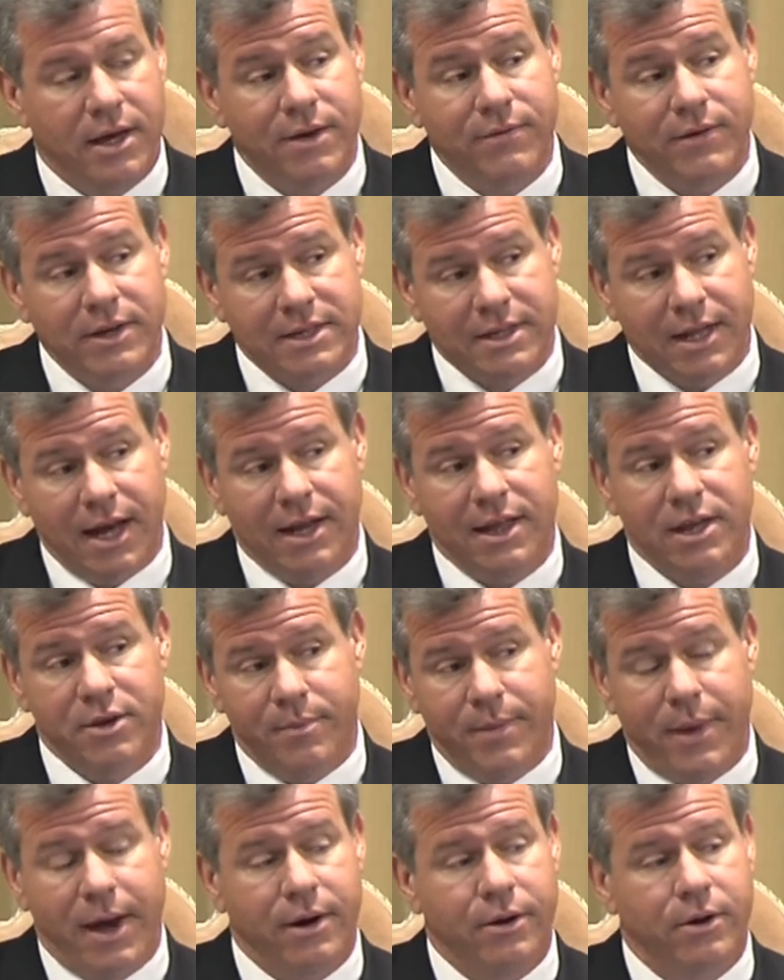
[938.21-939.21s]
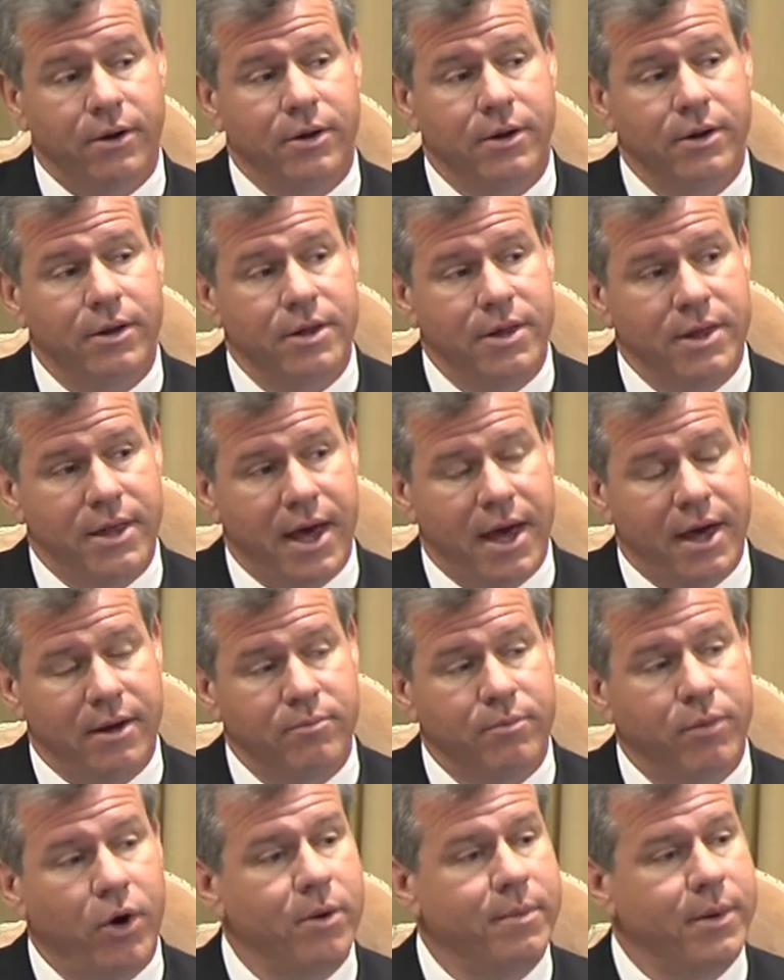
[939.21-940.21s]
even slightly better than
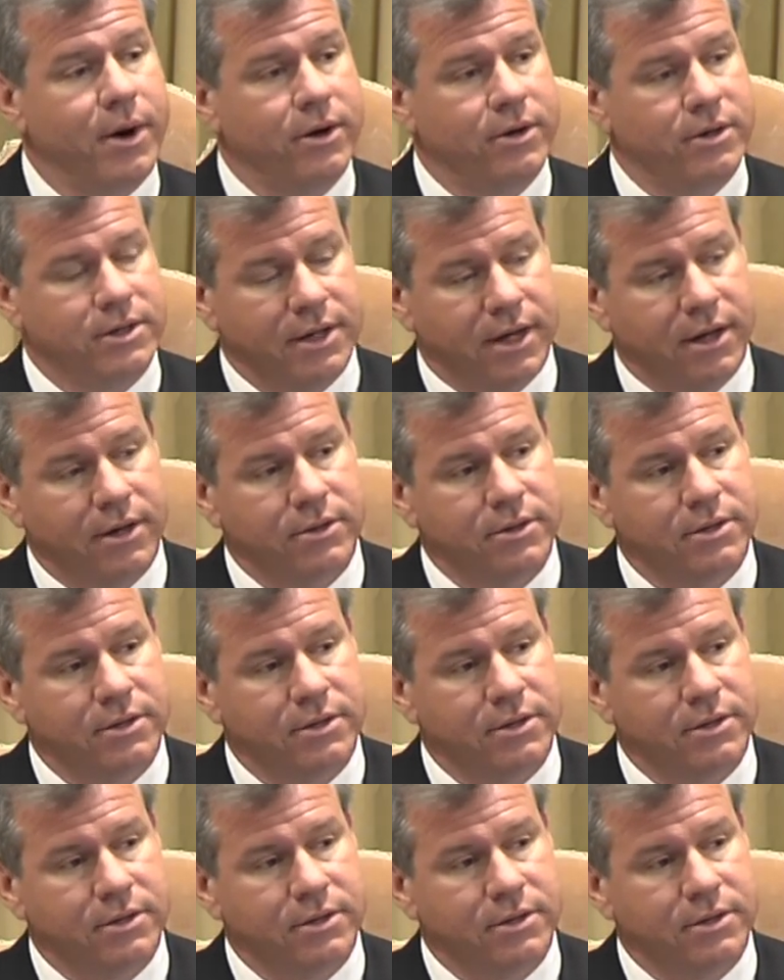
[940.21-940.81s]
bone marrow cells.